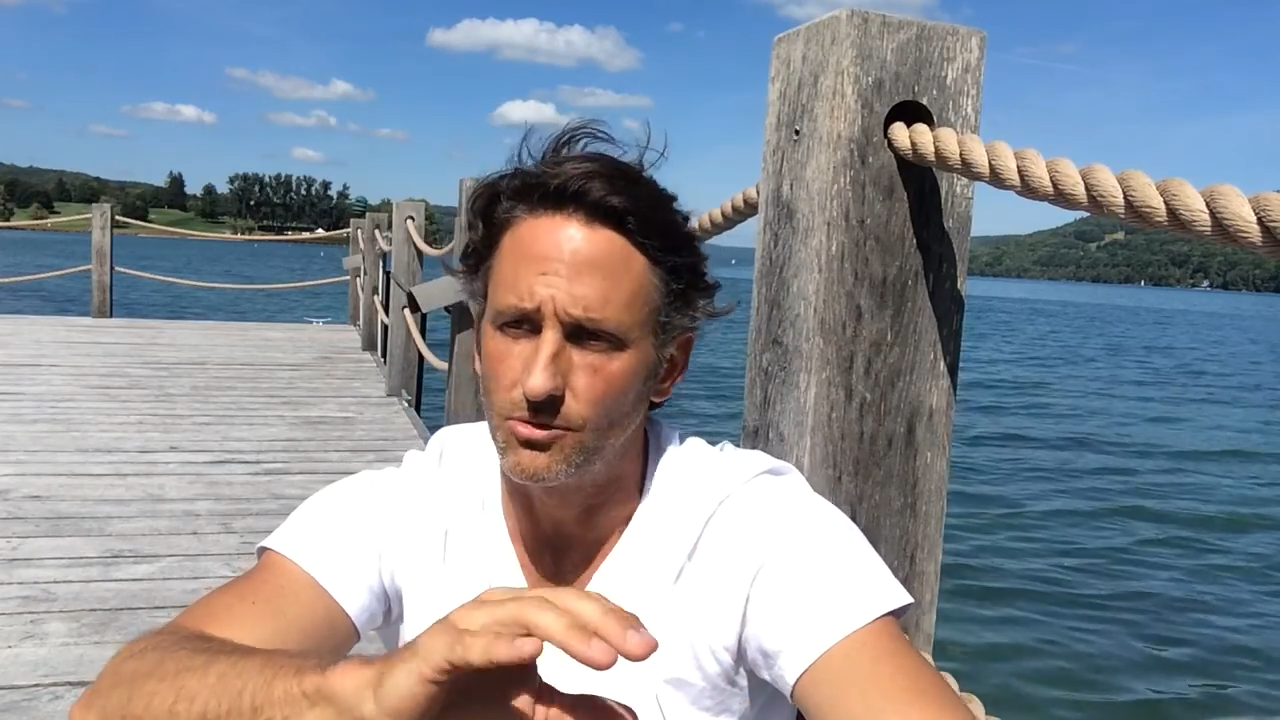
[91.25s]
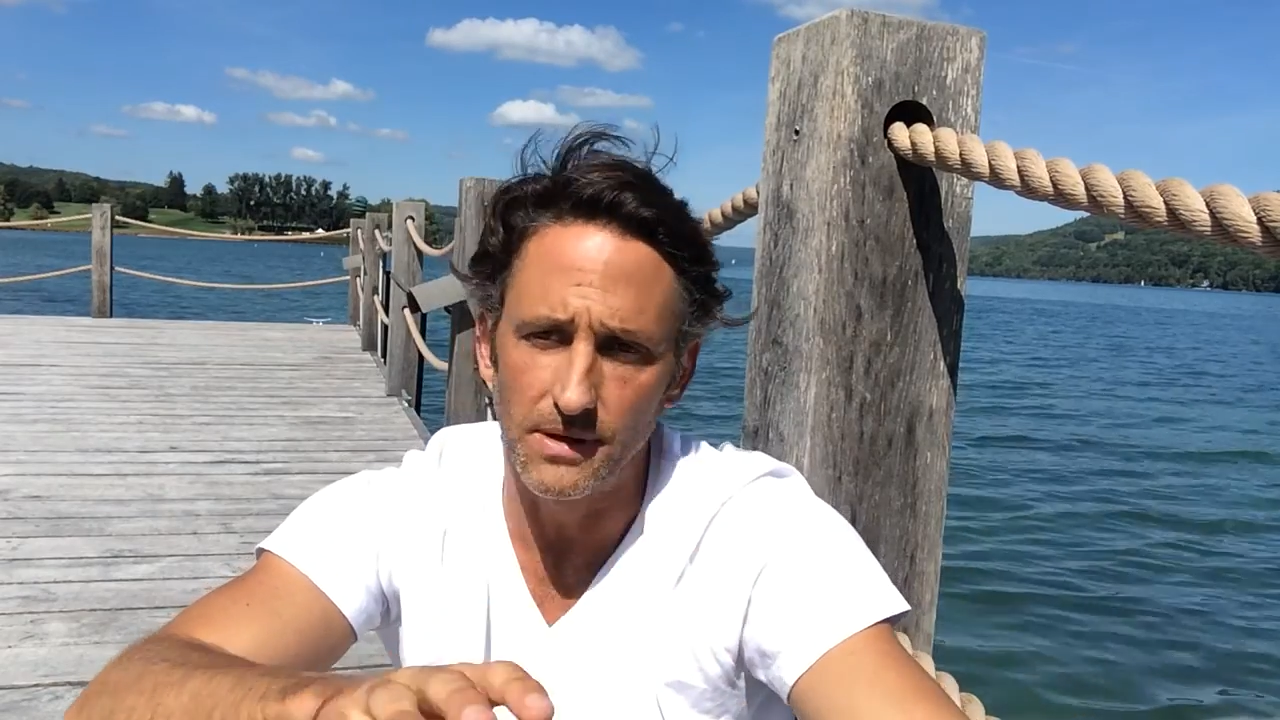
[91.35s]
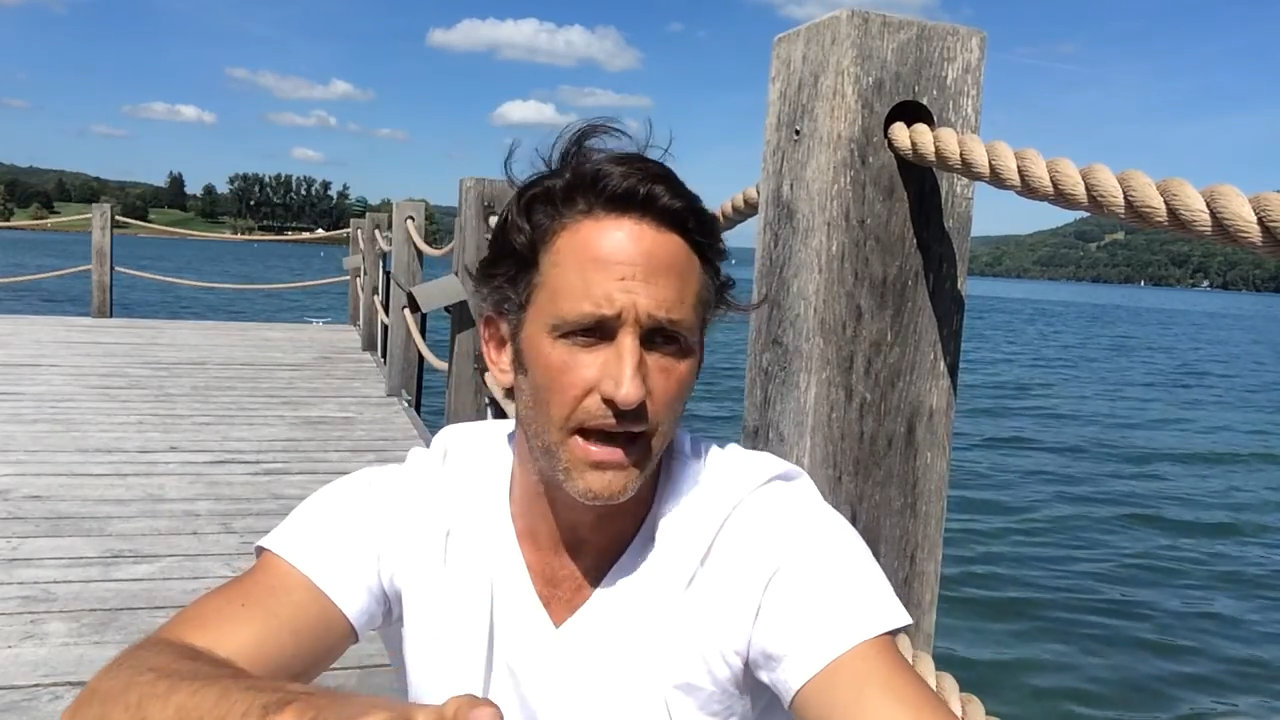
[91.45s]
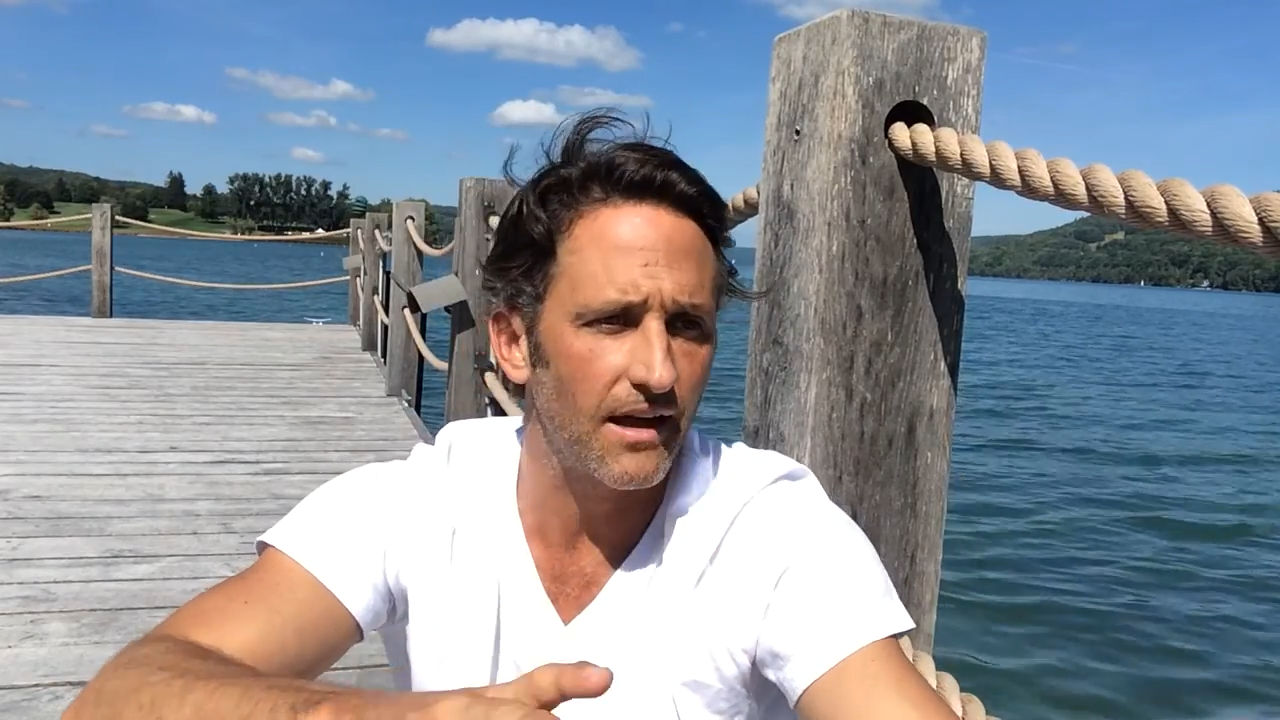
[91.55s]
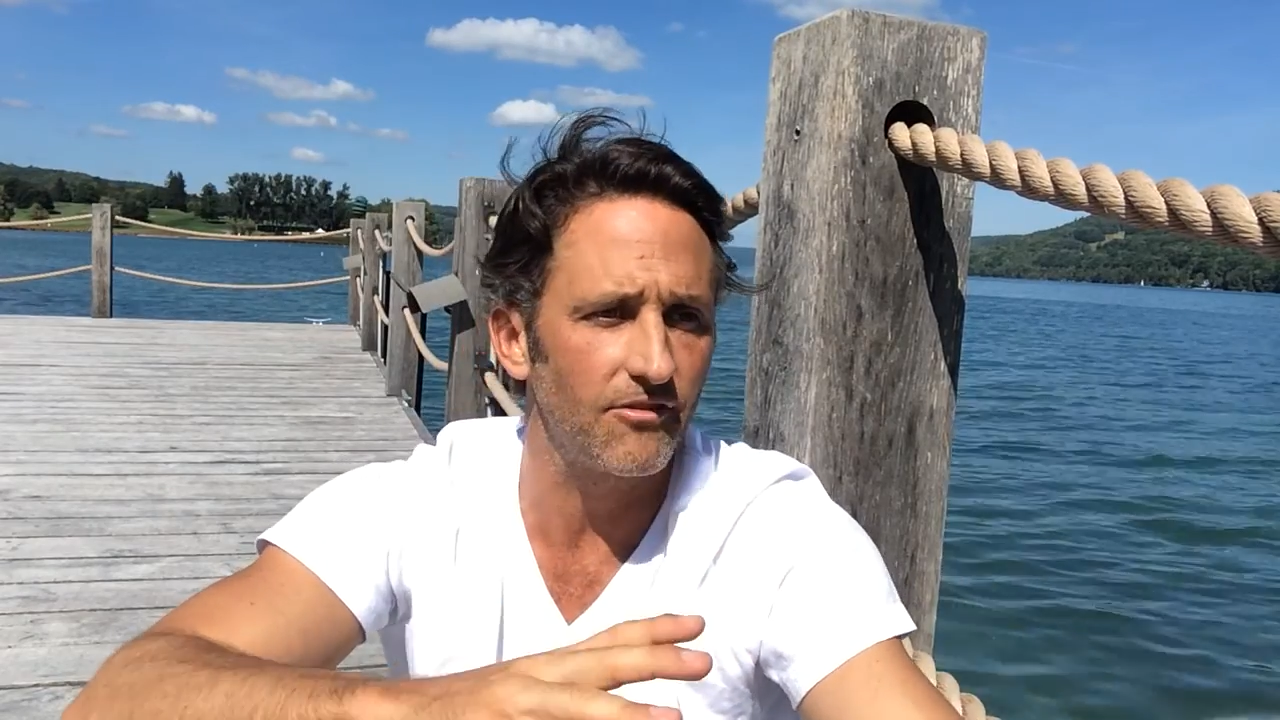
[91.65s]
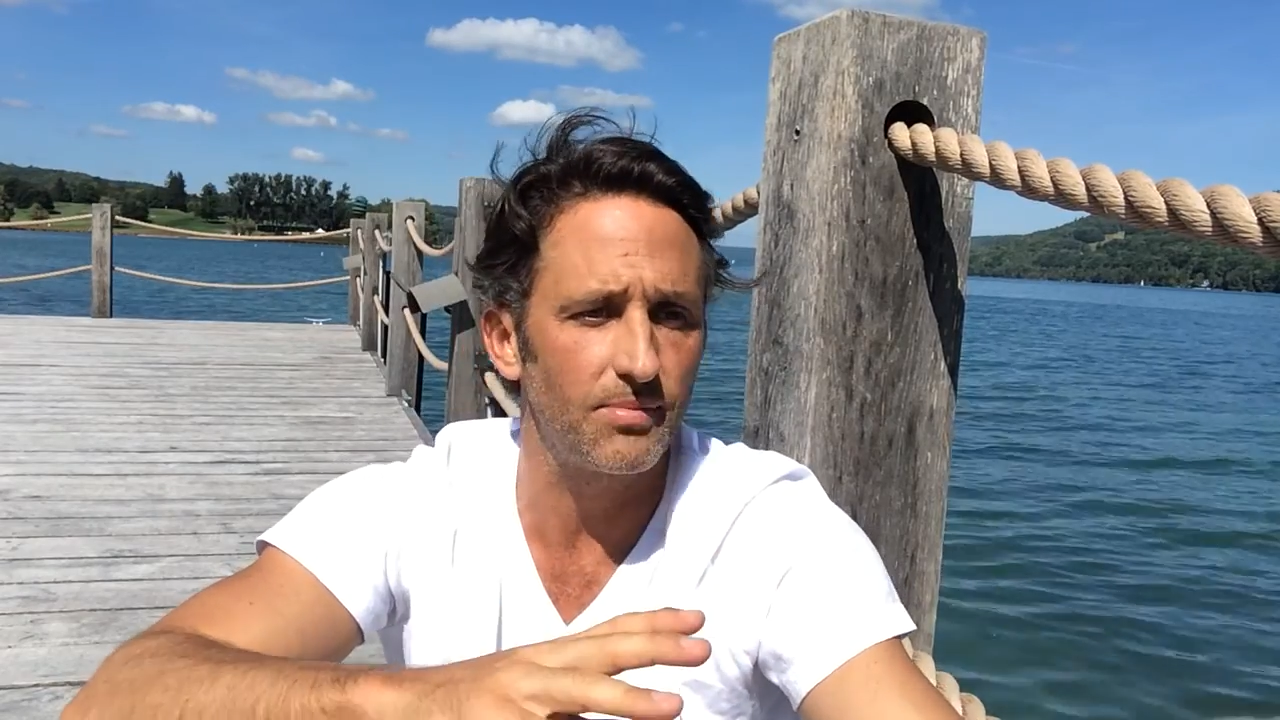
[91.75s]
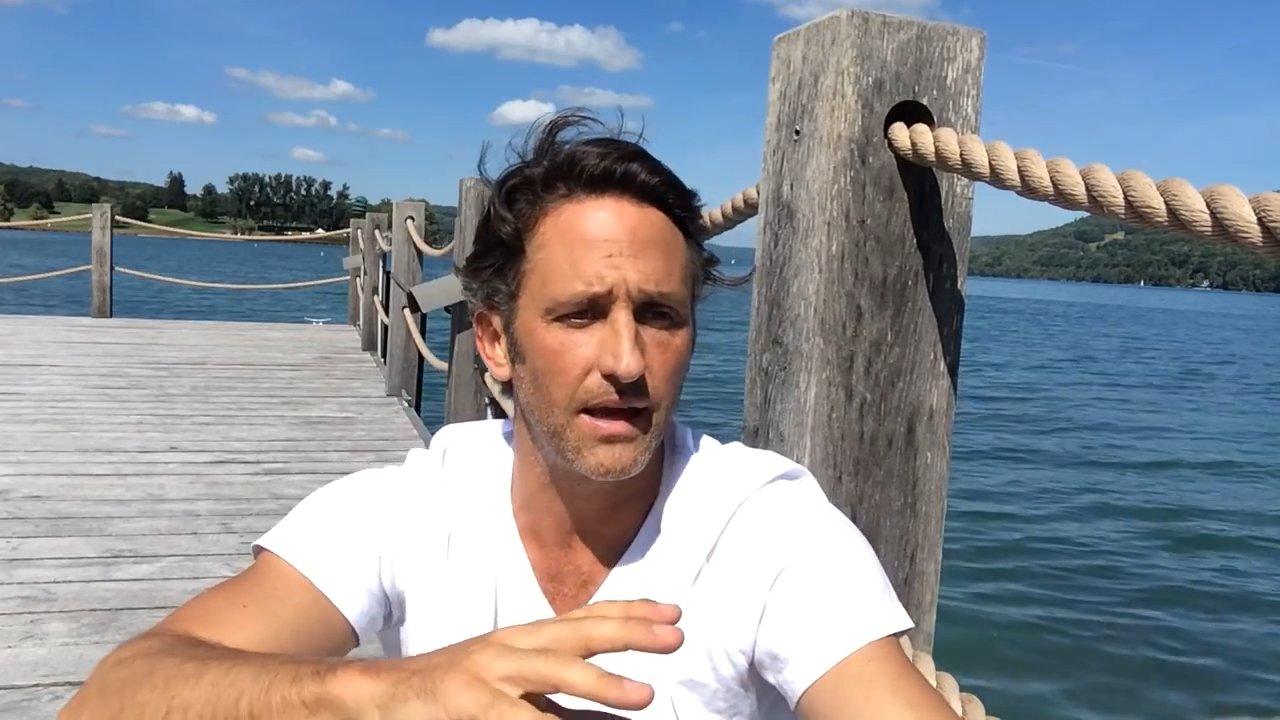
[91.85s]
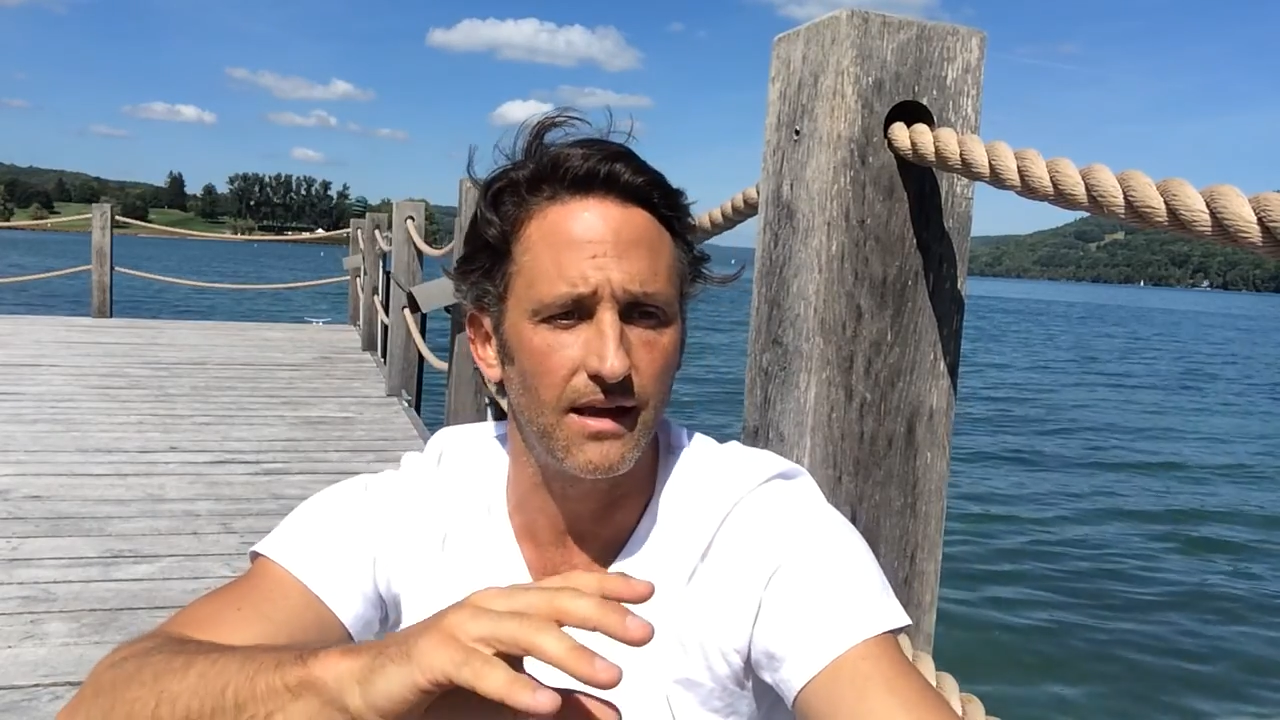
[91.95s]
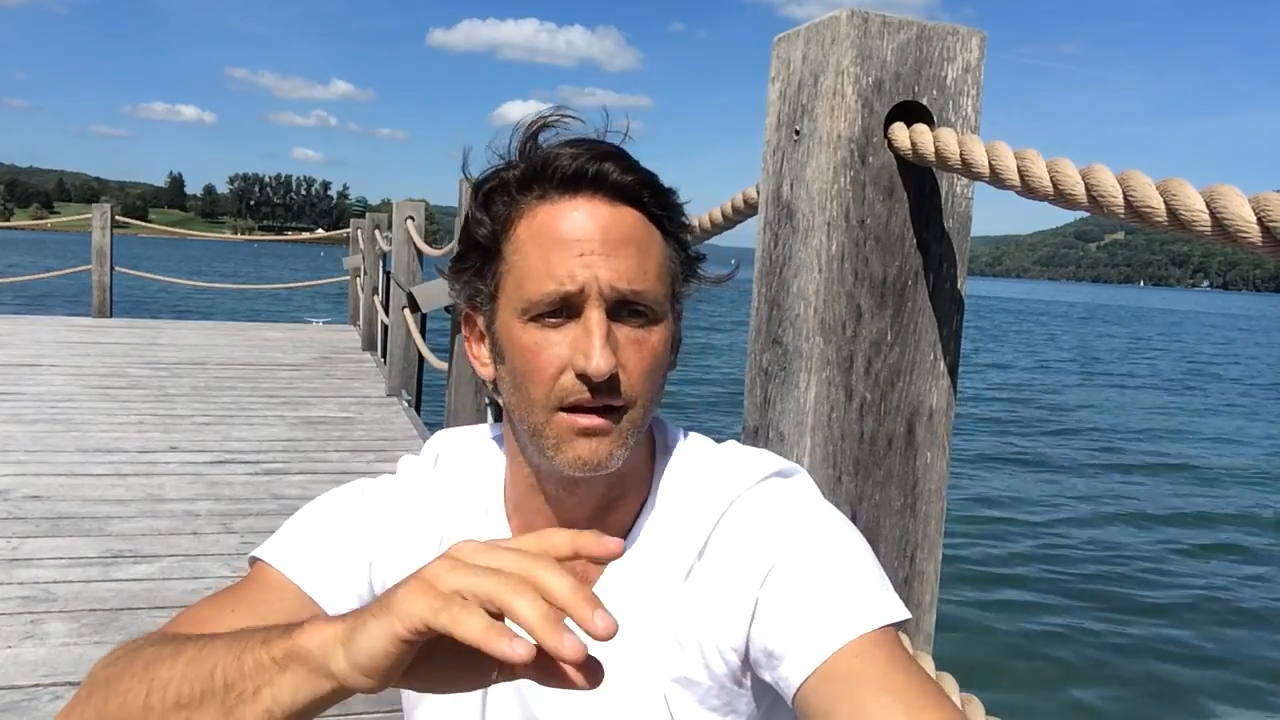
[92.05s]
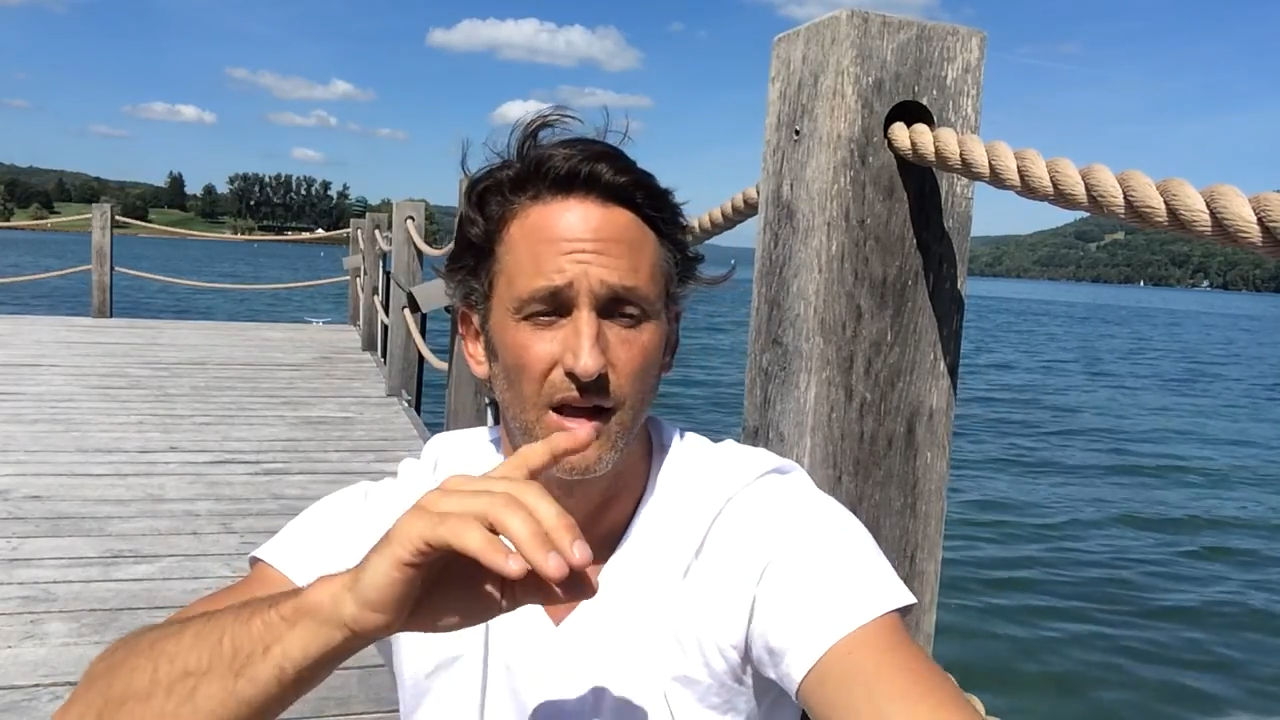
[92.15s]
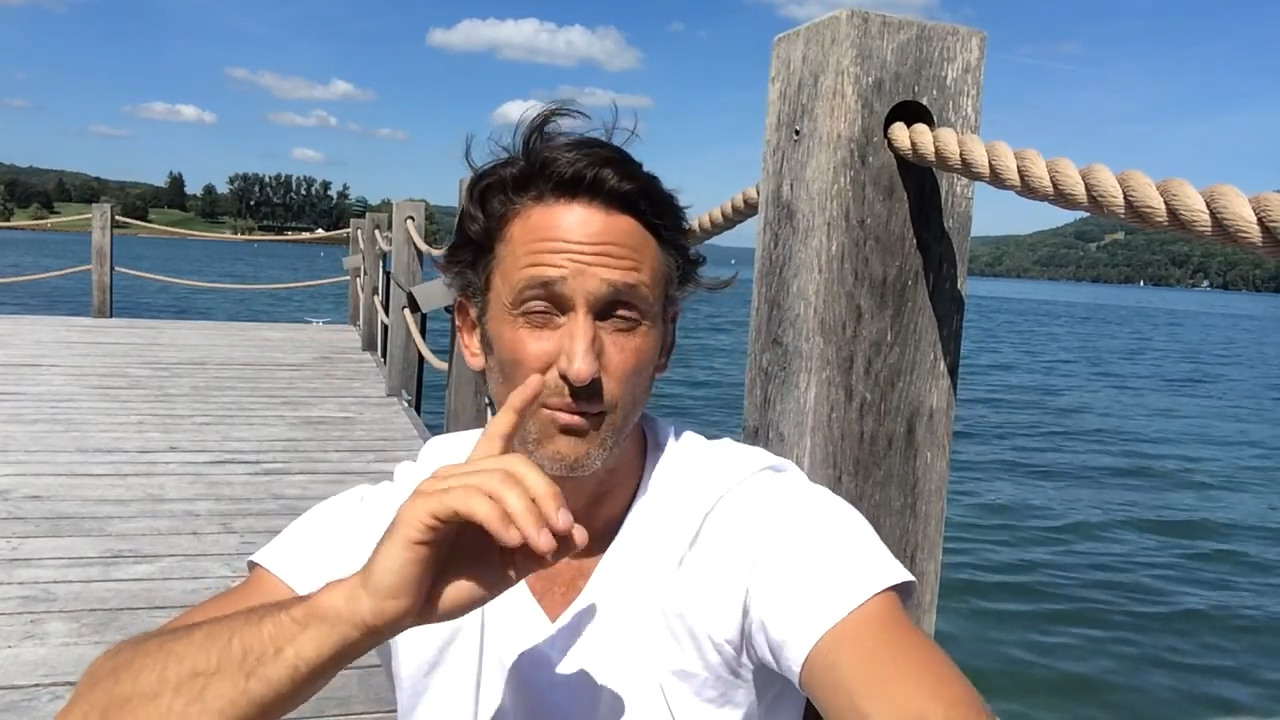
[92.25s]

you'll be out of pain.